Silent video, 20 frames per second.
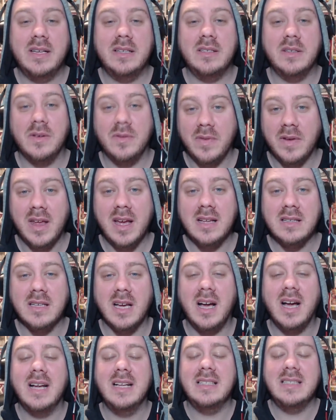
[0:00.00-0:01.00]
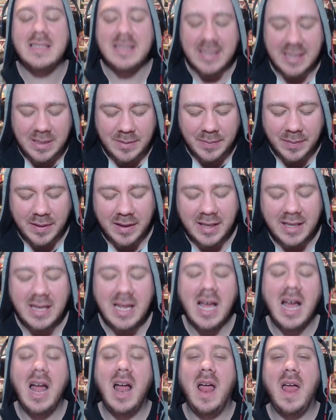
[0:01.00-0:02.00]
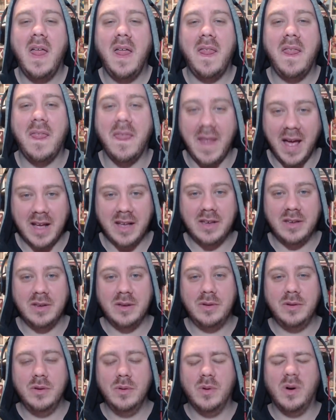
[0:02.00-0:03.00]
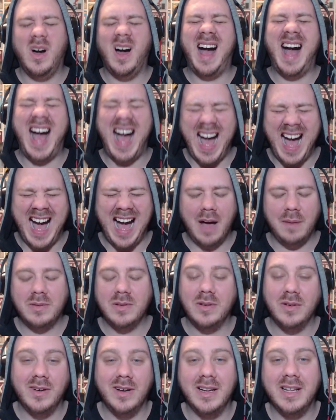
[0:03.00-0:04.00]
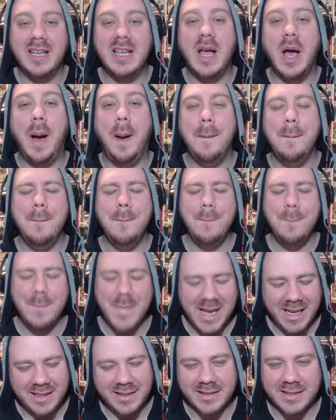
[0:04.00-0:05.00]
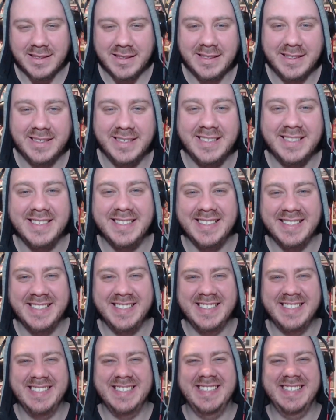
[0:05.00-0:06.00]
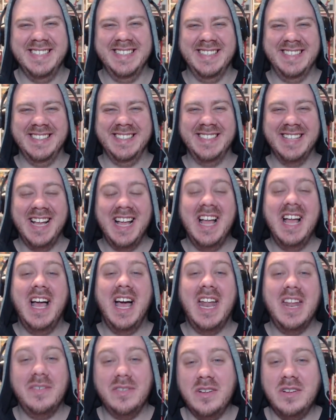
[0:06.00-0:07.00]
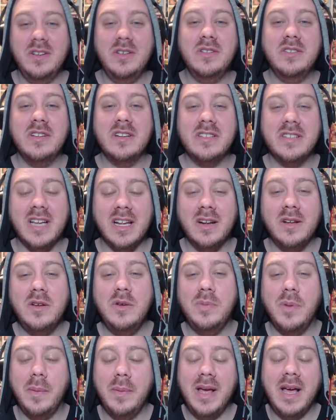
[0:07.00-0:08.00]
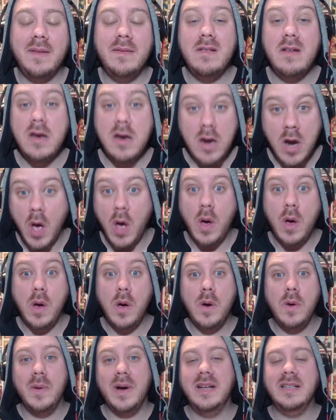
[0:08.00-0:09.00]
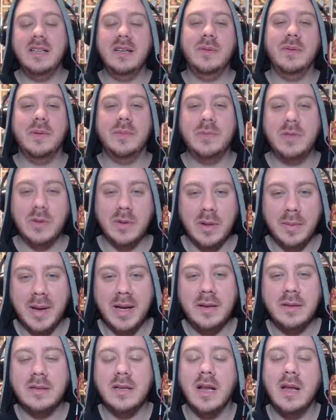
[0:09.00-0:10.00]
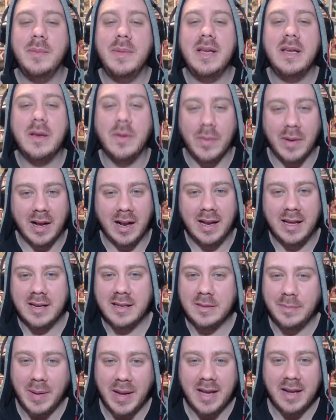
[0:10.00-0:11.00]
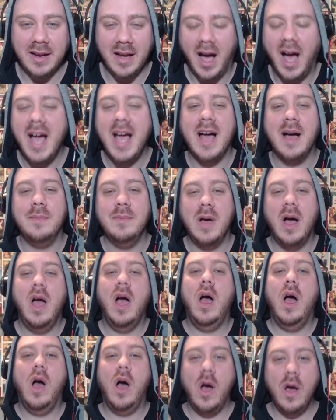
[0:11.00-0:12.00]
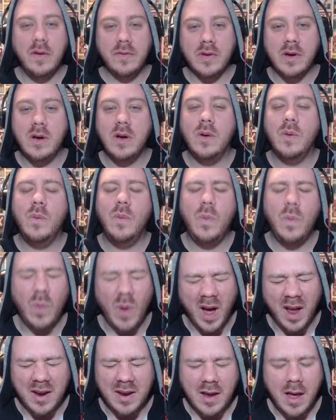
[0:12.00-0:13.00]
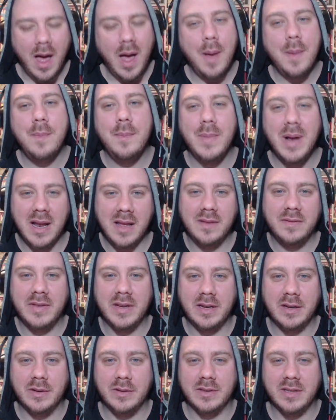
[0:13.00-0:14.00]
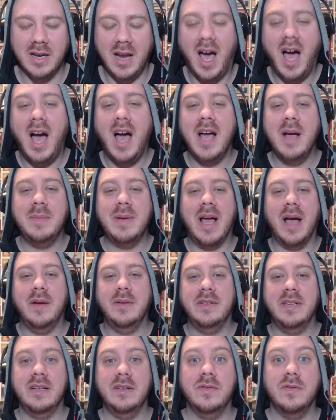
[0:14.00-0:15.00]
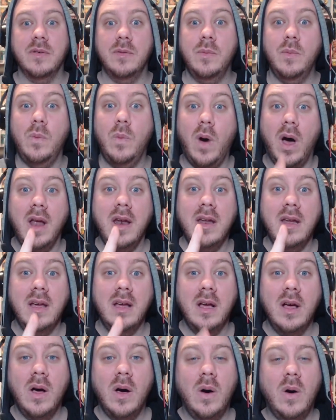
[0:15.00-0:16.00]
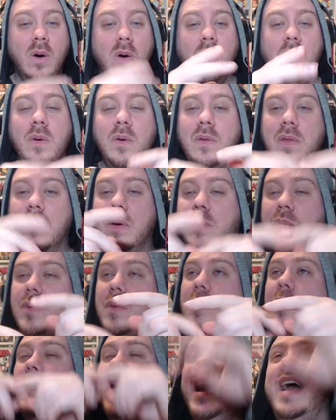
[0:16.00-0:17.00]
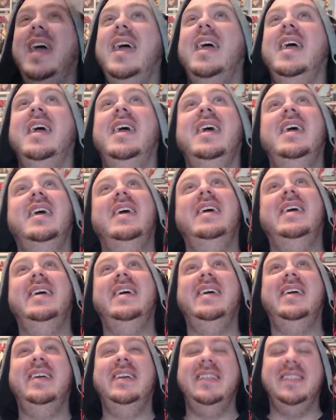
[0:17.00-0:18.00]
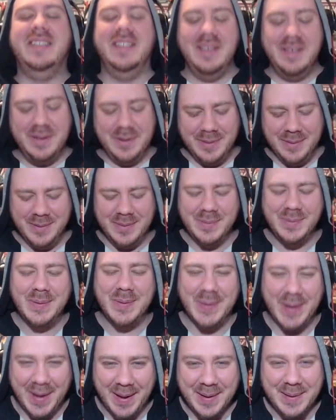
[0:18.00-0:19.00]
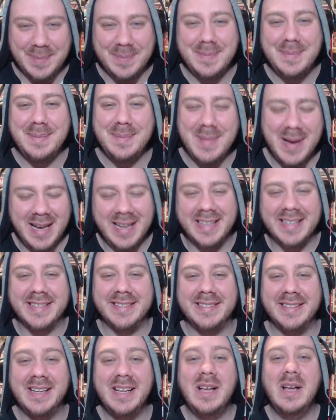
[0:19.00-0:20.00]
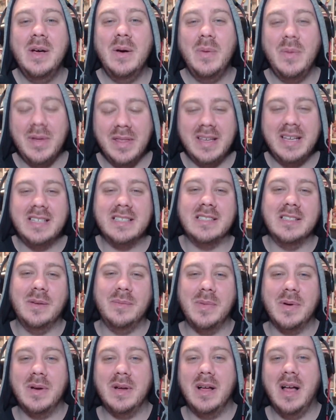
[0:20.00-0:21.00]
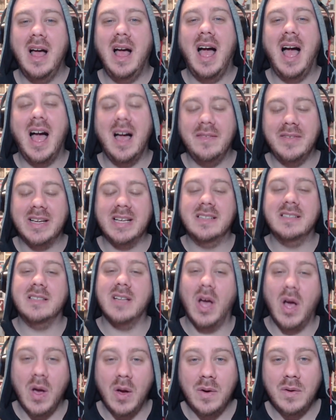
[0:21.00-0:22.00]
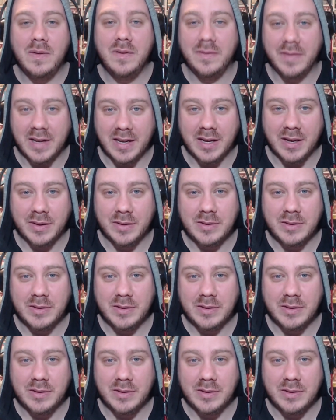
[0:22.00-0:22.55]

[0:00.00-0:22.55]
So for that, I deeply thank you. You are absolutely amazing. And if you're new to the channel, you probably have no idea what I'm talking about. So let me quickly explain. I am over 1 million videos and I am counting from 1 all the way to 1 million, with each number having its own video.